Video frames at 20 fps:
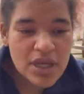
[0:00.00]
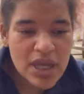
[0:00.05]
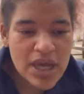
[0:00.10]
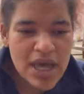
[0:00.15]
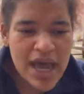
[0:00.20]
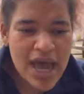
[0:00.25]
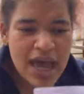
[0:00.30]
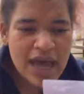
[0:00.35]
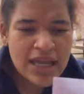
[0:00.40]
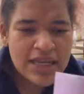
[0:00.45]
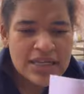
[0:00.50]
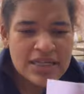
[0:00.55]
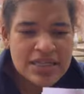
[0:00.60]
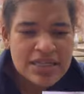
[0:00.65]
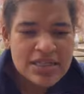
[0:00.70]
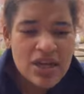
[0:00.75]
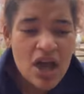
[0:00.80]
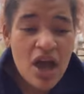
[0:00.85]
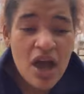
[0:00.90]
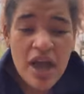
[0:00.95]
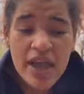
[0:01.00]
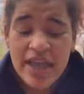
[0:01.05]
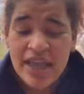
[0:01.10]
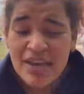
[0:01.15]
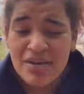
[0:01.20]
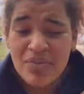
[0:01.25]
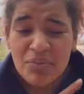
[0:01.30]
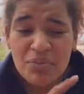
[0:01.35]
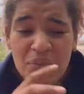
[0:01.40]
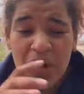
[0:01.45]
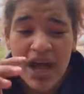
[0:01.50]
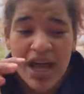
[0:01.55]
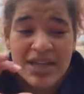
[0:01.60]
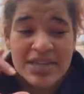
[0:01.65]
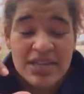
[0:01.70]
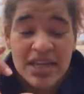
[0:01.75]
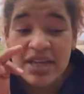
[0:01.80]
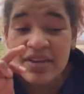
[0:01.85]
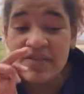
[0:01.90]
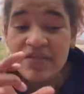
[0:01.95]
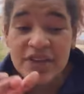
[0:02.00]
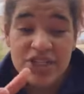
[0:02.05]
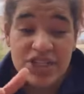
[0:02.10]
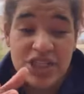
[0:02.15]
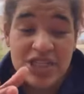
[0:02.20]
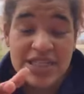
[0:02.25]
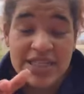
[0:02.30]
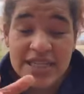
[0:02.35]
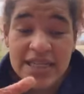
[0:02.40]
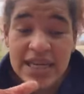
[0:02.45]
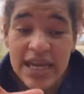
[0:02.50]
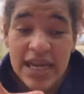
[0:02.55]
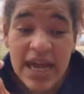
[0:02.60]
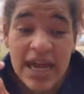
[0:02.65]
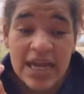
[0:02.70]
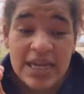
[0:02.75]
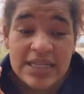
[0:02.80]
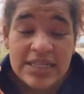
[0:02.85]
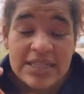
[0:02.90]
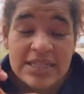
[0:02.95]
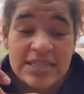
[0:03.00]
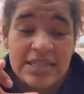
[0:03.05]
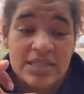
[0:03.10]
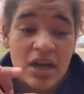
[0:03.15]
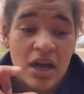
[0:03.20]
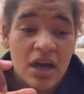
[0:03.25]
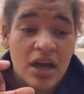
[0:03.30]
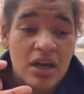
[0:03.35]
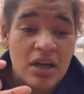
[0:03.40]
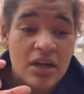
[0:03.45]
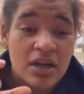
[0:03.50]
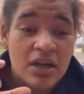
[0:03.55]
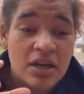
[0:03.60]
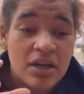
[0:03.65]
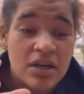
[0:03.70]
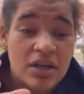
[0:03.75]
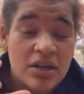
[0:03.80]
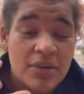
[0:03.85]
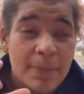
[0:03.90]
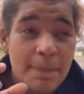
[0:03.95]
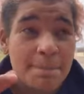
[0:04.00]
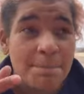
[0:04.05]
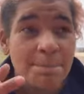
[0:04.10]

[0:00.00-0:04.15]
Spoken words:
And I had envisioned it as a